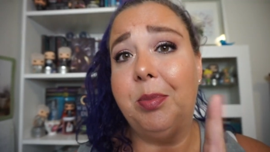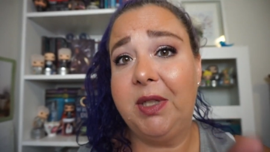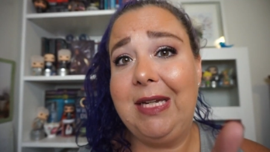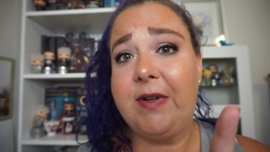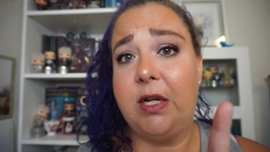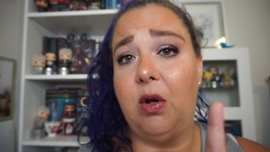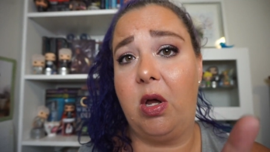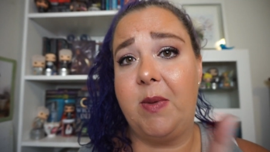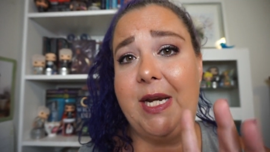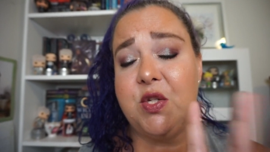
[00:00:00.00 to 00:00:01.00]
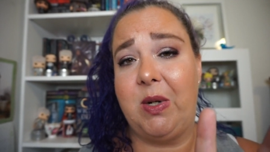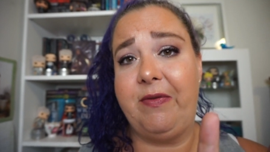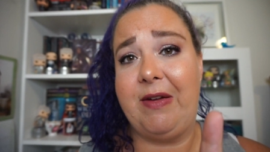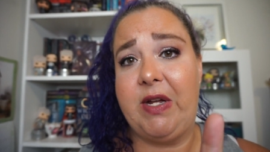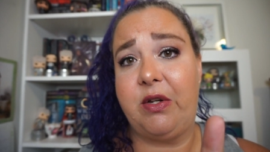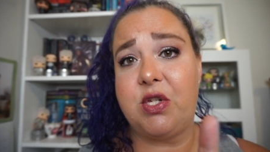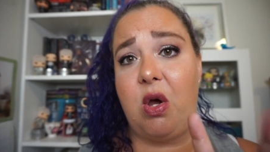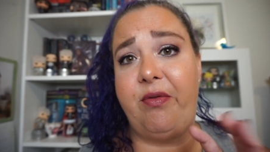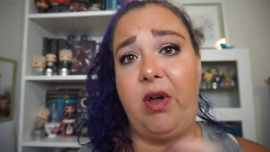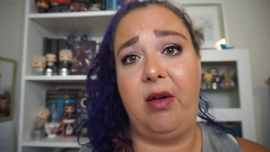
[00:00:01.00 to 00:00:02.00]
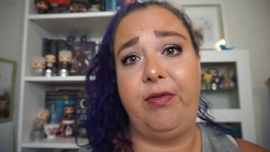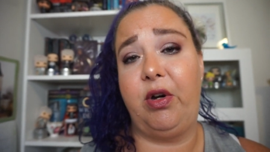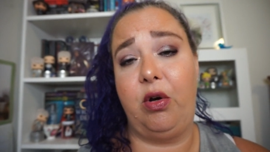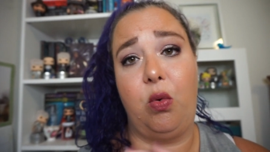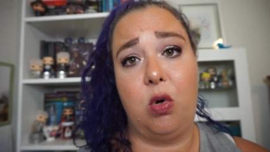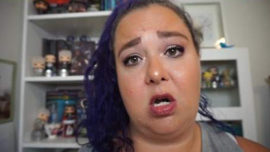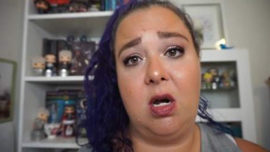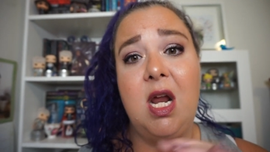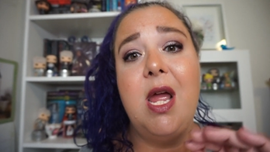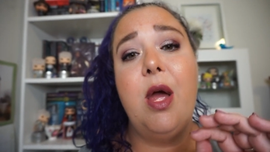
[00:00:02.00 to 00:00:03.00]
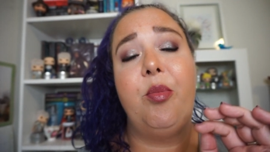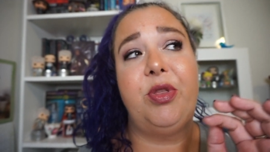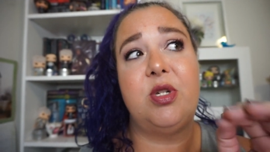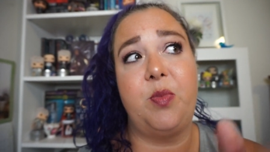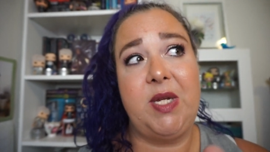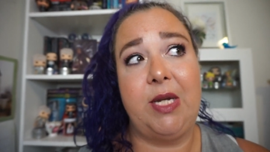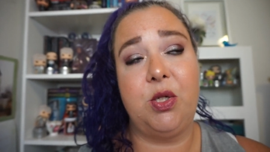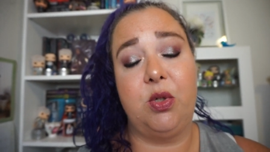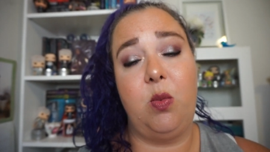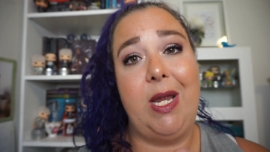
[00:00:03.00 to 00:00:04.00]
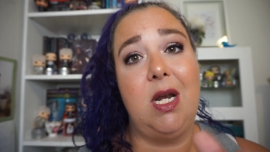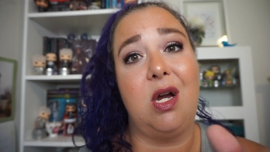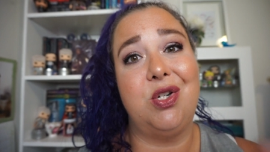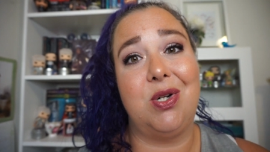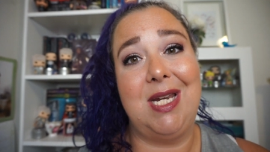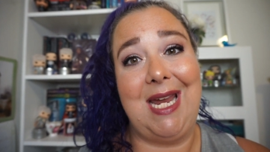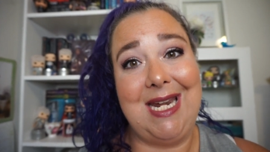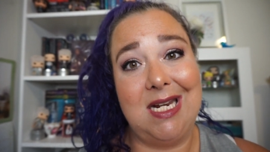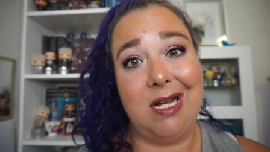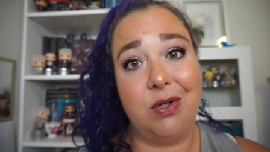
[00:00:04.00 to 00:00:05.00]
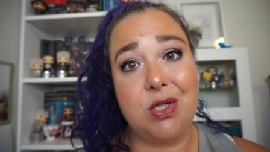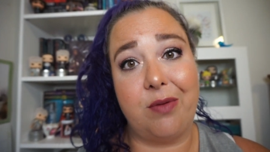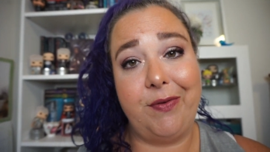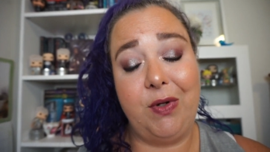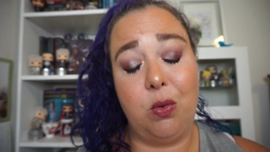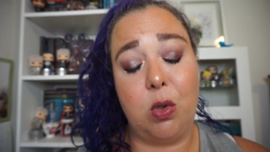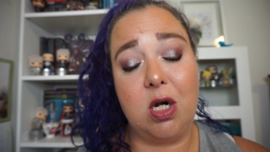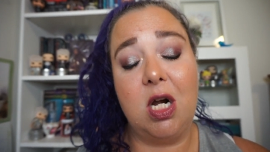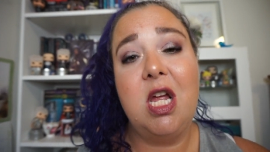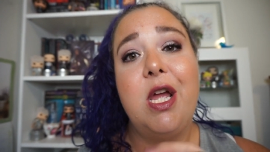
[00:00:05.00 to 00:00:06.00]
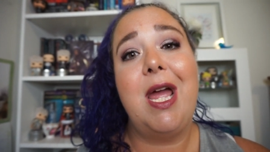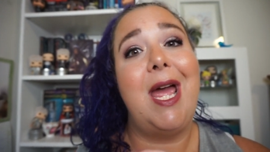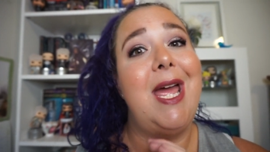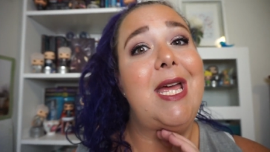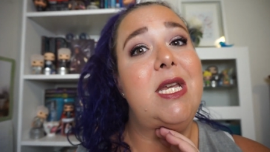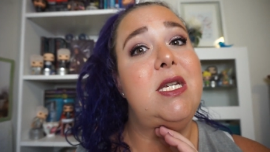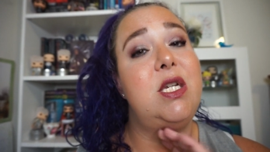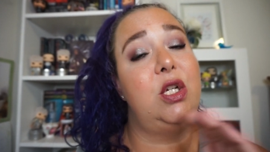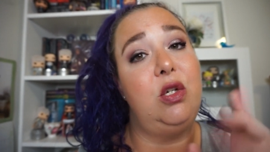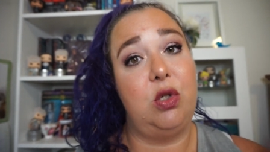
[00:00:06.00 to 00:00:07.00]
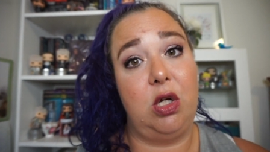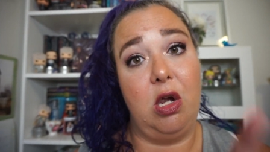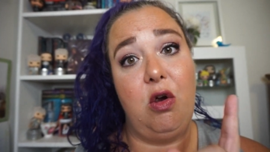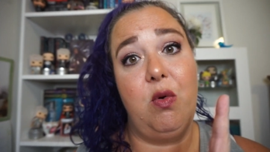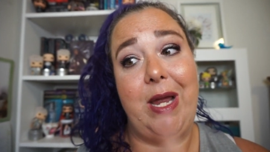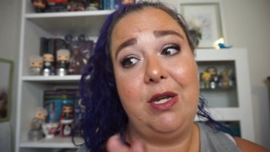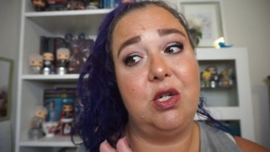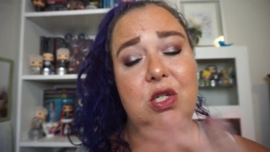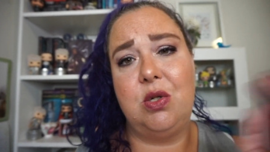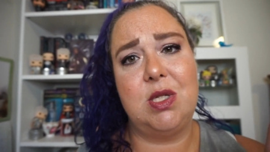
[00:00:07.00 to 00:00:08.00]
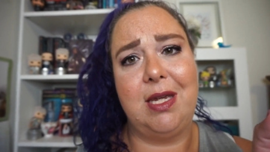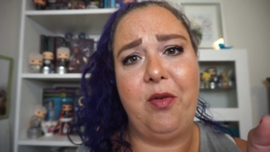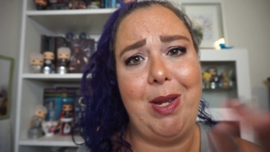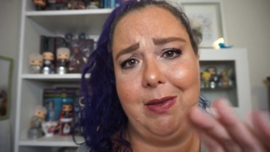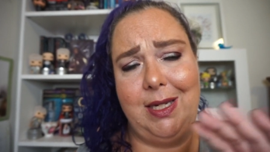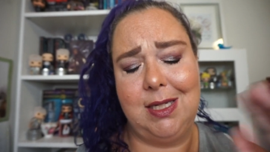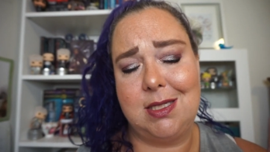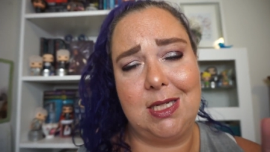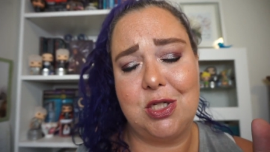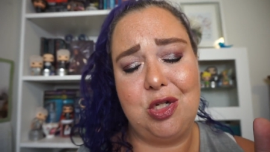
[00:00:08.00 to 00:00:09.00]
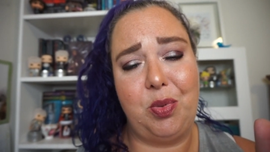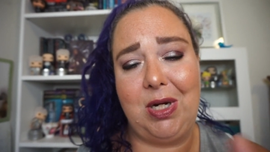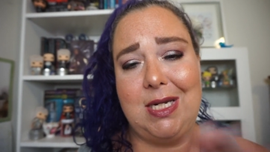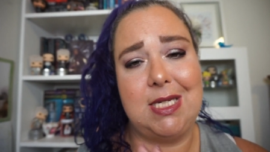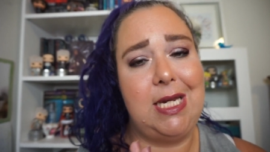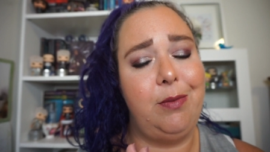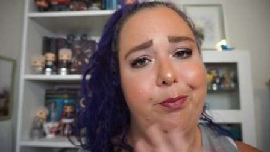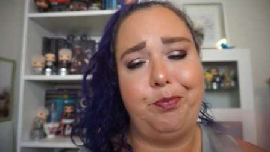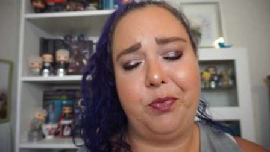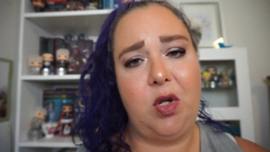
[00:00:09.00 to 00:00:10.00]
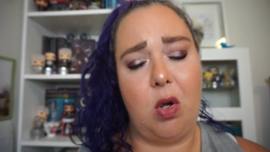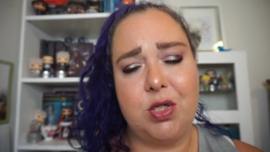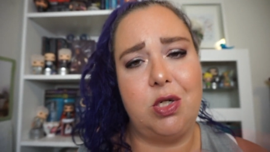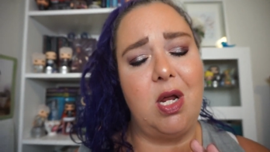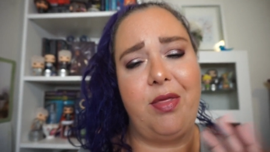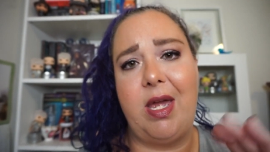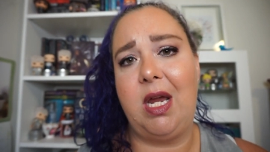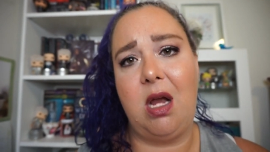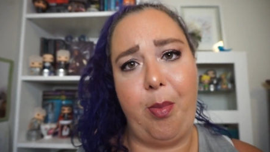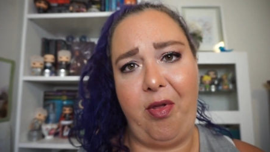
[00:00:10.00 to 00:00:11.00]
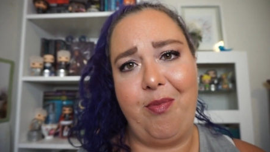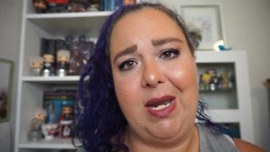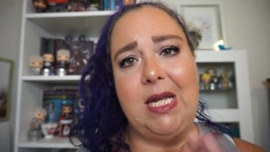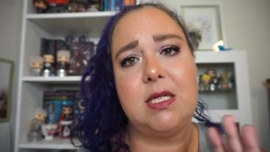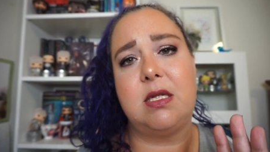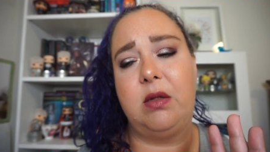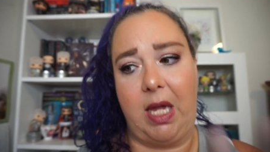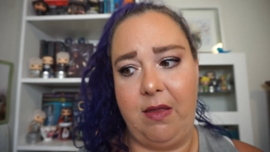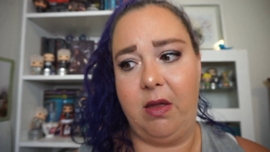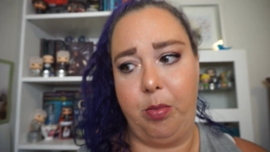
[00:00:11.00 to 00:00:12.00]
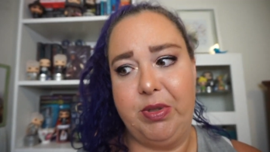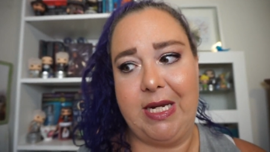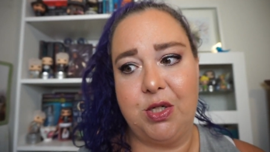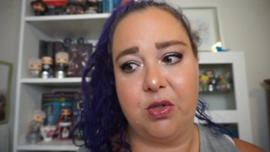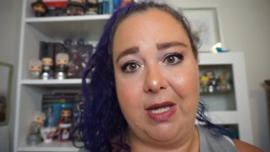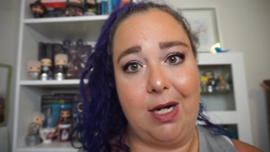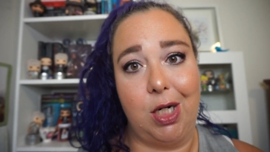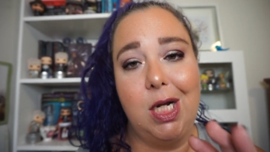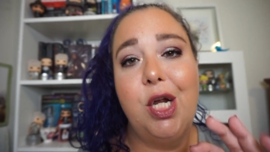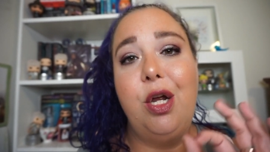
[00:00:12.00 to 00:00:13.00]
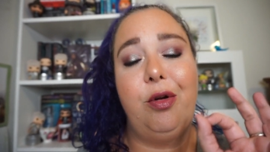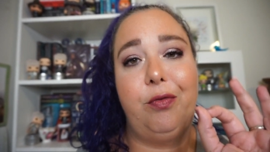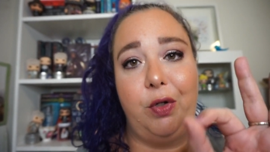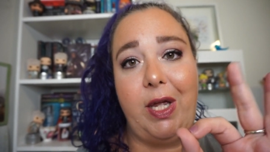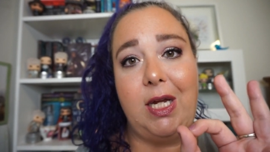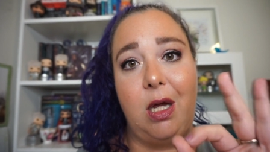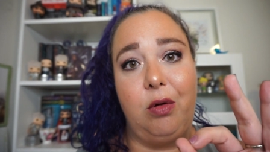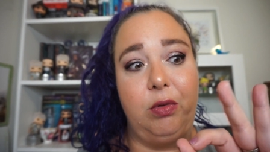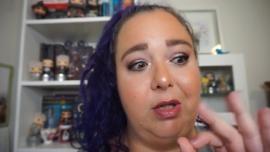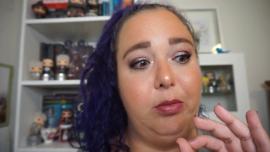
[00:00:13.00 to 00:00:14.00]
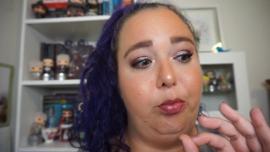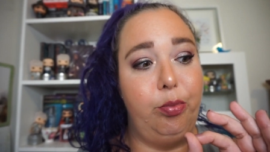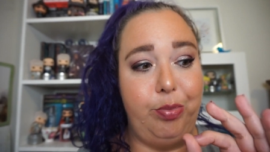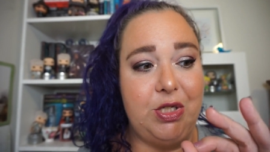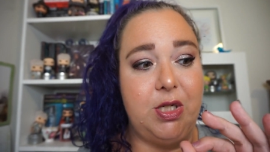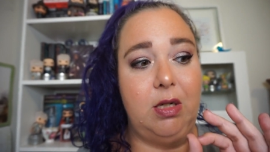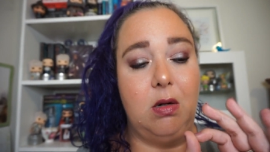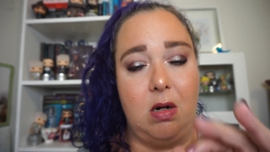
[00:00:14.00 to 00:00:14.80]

I believe, get an automatic $25 off of your order, but there's a potential to win $180 off of your order, and you should go and just use the giveaway link. It's, like, super easy, cost you nothing, couple of minutes, and the potential there for, like, a really bitchin'